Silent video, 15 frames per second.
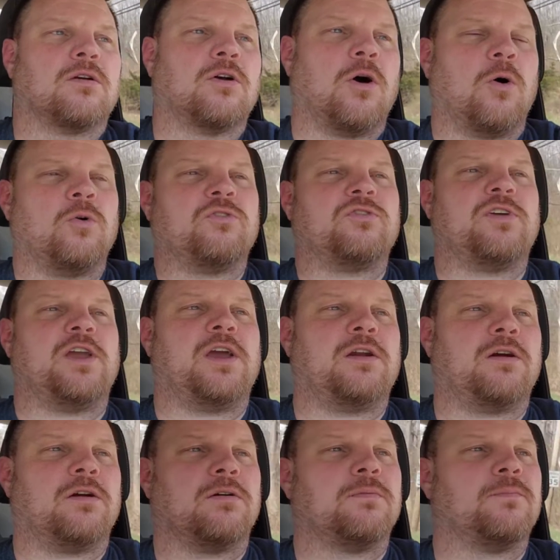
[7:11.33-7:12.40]
code
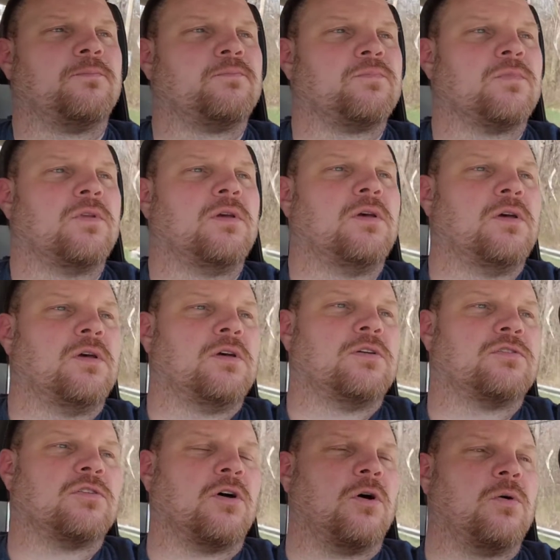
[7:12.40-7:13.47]
scanner,
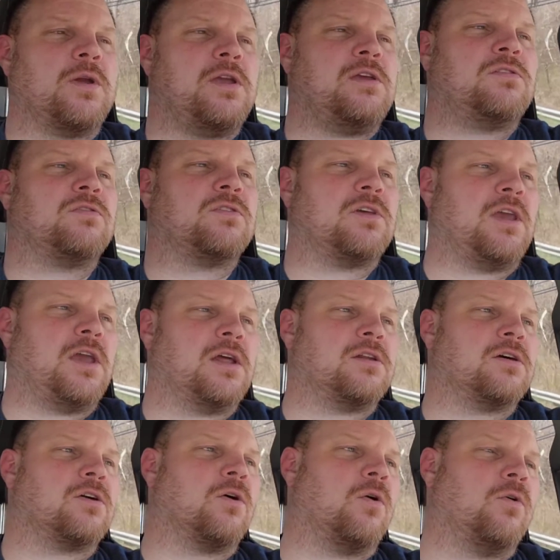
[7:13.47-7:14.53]
so he scanned
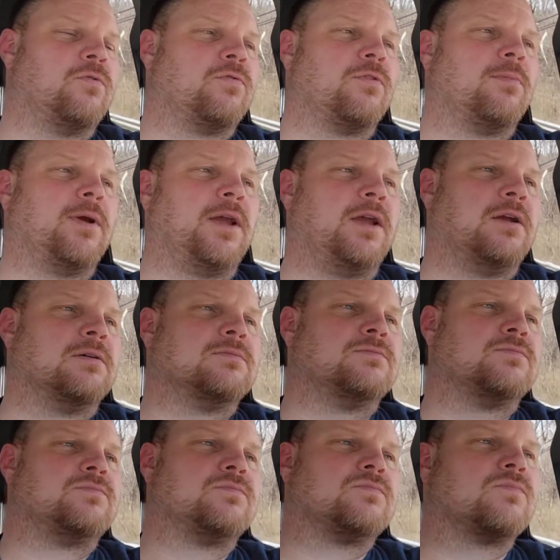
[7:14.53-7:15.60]
the code for me
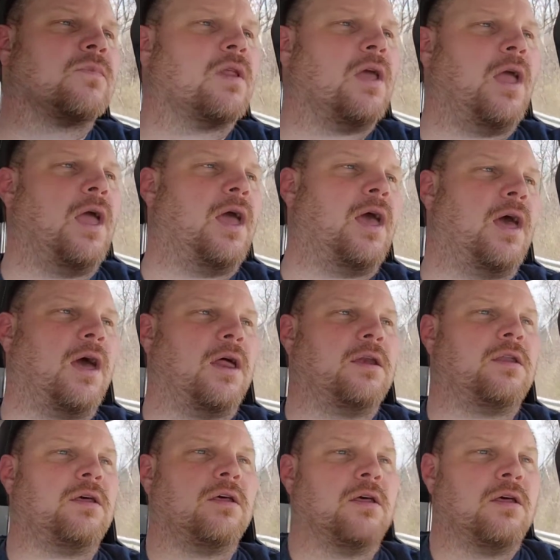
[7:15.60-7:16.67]
and
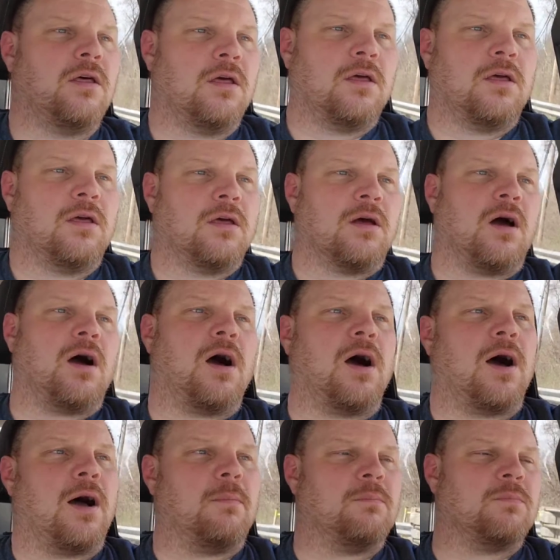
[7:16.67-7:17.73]

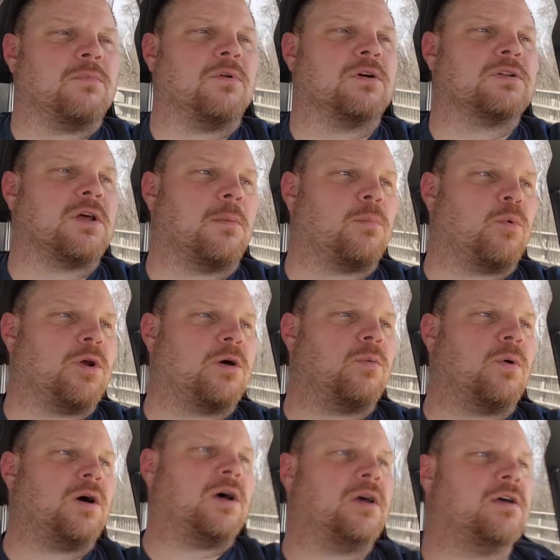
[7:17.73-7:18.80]
looked up what it
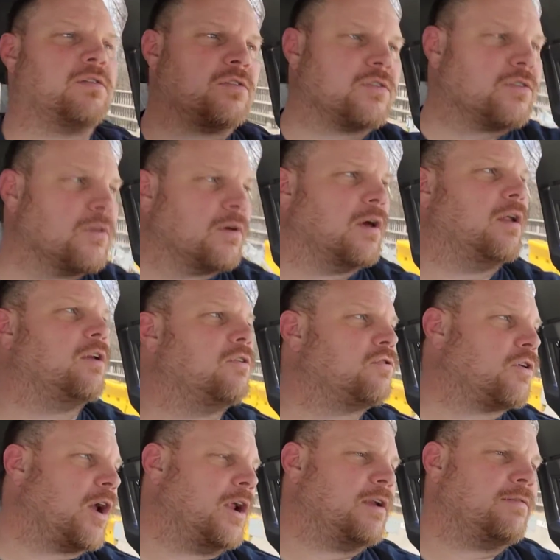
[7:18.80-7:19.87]
was and
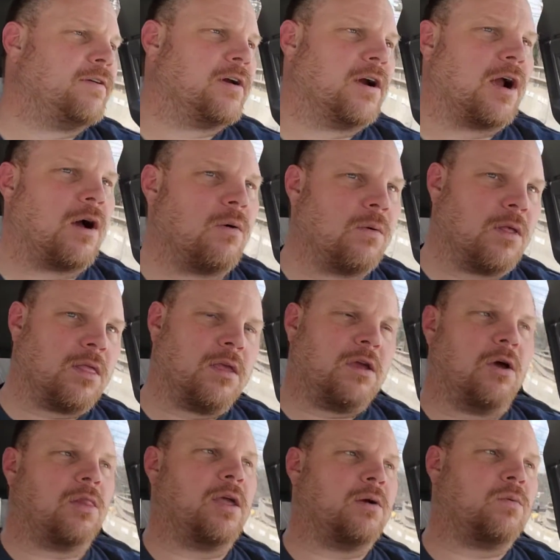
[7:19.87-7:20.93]
trying to figure out,
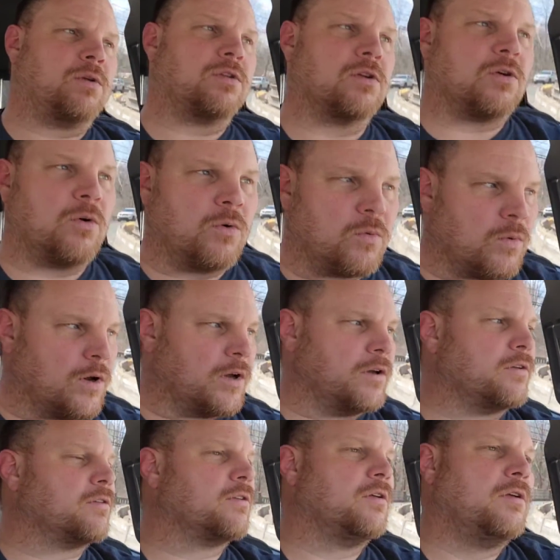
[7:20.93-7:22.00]
like what the code
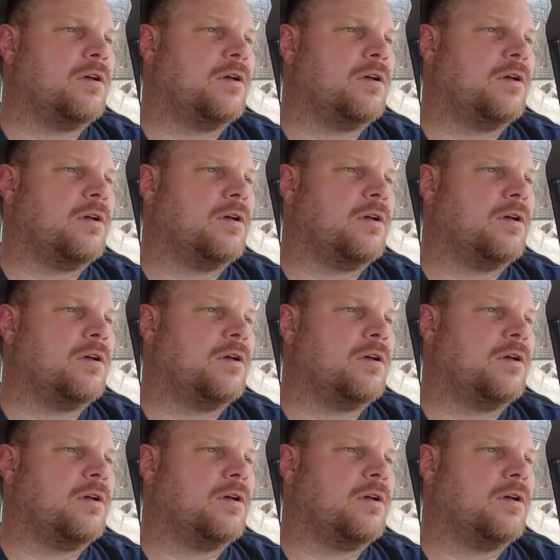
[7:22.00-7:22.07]
was.